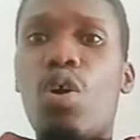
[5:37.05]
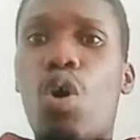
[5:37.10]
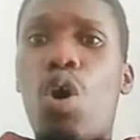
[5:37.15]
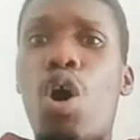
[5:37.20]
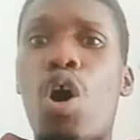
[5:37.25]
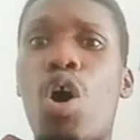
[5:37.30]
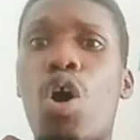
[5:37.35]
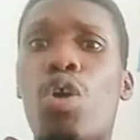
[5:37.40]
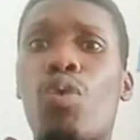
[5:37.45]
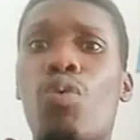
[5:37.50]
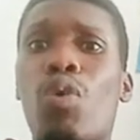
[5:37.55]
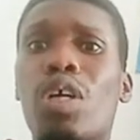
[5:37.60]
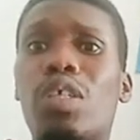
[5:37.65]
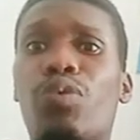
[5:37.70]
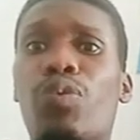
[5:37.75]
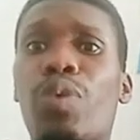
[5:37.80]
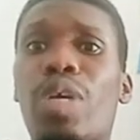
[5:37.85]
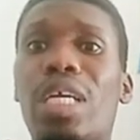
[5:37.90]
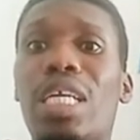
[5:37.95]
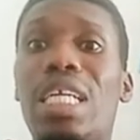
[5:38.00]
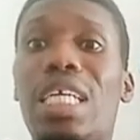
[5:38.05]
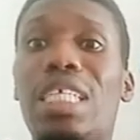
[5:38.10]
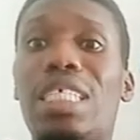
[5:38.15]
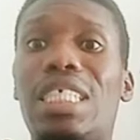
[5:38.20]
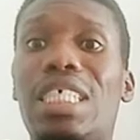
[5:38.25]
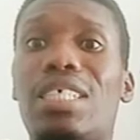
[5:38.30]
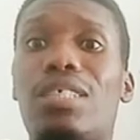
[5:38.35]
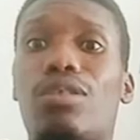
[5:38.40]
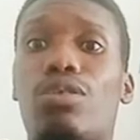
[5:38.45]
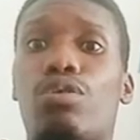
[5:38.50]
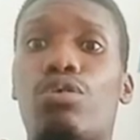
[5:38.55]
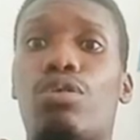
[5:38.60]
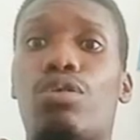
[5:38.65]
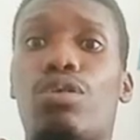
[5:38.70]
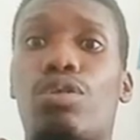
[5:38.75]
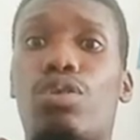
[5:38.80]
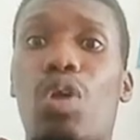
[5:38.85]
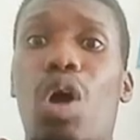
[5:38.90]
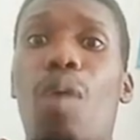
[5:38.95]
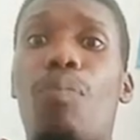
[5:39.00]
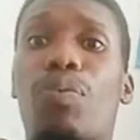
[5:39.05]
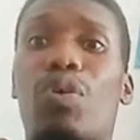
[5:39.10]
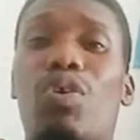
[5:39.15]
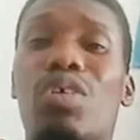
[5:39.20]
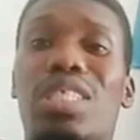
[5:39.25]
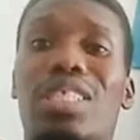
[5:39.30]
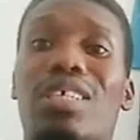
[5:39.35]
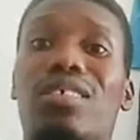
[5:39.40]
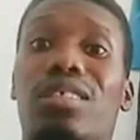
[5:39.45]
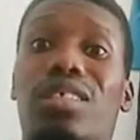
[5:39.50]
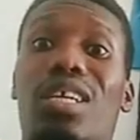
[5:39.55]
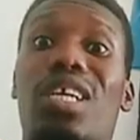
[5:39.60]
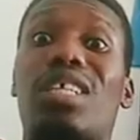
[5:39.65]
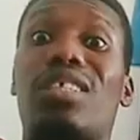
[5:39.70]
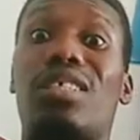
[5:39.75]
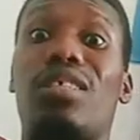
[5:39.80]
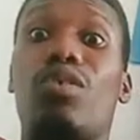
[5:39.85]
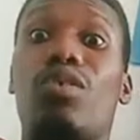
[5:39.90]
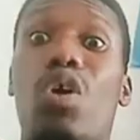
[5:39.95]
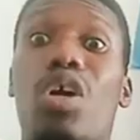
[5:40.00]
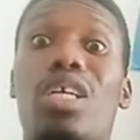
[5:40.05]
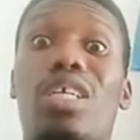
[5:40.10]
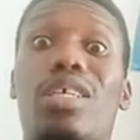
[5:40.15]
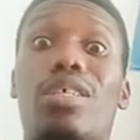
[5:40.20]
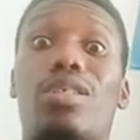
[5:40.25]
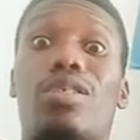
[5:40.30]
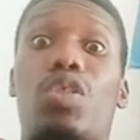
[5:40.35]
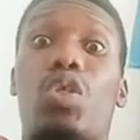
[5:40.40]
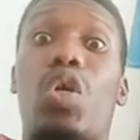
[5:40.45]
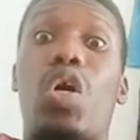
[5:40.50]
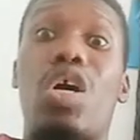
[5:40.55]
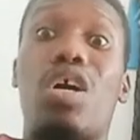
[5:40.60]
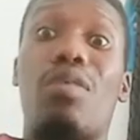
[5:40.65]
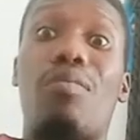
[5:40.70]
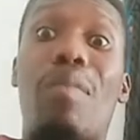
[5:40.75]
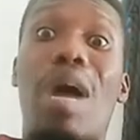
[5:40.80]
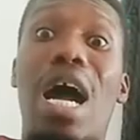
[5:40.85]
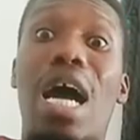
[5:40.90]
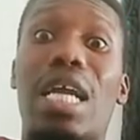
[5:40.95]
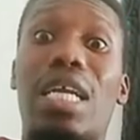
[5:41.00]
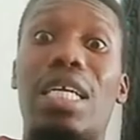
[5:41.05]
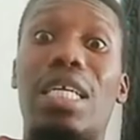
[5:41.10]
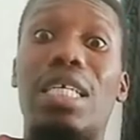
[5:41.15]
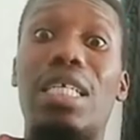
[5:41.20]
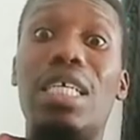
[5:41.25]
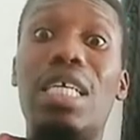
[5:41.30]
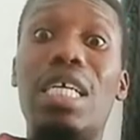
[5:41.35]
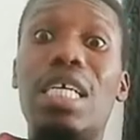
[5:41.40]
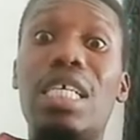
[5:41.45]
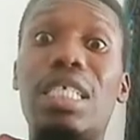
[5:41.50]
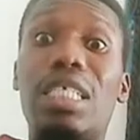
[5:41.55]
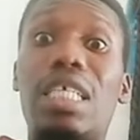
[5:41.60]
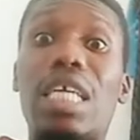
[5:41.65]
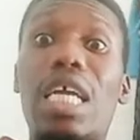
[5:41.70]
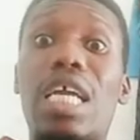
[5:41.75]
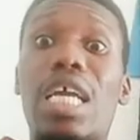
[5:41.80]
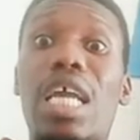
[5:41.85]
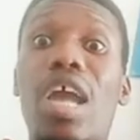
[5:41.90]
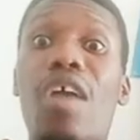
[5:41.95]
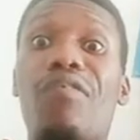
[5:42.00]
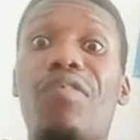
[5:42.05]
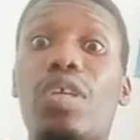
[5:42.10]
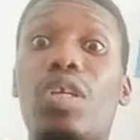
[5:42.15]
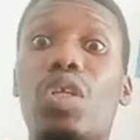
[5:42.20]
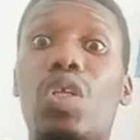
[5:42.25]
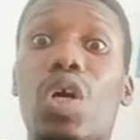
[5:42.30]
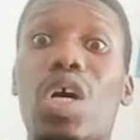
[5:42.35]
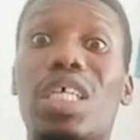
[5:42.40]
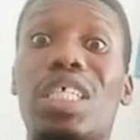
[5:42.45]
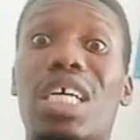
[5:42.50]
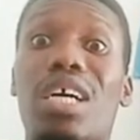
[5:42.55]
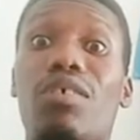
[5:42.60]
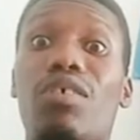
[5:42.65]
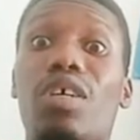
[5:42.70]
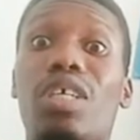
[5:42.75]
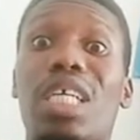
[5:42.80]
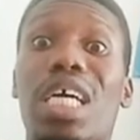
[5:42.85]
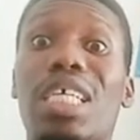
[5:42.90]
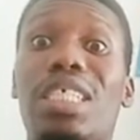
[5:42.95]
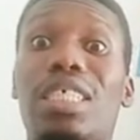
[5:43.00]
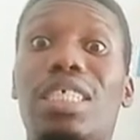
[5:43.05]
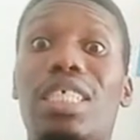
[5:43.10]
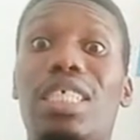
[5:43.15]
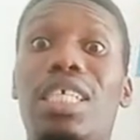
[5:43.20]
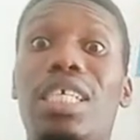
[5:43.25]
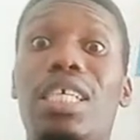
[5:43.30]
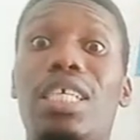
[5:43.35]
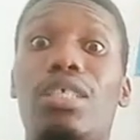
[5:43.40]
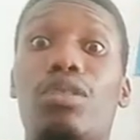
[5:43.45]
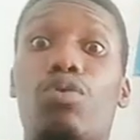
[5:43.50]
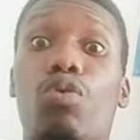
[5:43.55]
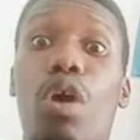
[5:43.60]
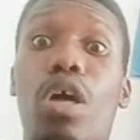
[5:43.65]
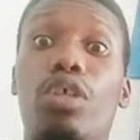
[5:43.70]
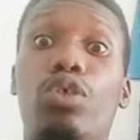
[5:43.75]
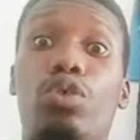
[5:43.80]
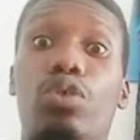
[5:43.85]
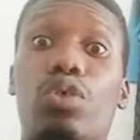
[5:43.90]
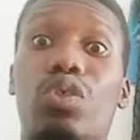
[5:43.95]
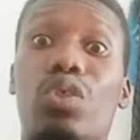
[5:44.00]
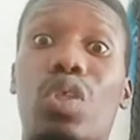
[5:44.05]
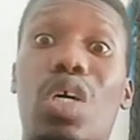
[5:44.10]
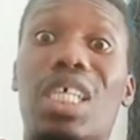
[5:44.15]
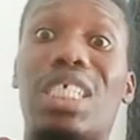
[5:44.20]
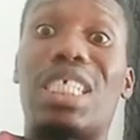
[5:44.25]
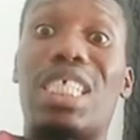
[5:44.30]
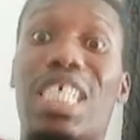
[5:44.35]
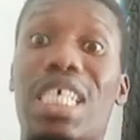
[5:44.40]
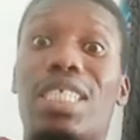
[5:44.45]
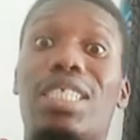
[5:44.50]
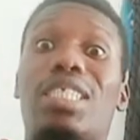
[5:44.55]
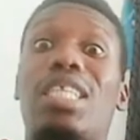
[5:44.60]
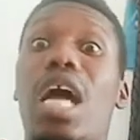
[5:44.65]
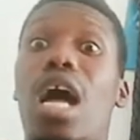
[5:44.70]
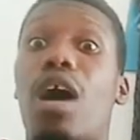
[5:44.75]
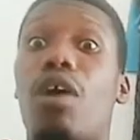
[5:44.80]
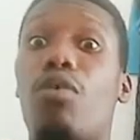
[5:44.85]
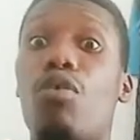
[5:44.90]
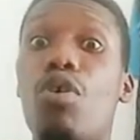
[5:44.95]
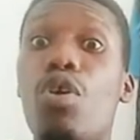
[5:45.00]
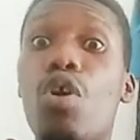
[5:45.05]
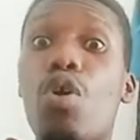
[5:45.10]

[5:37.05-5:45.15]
All what we need is to stop concentrating on the strong man, the heavy knockdown that he is going to knock us down.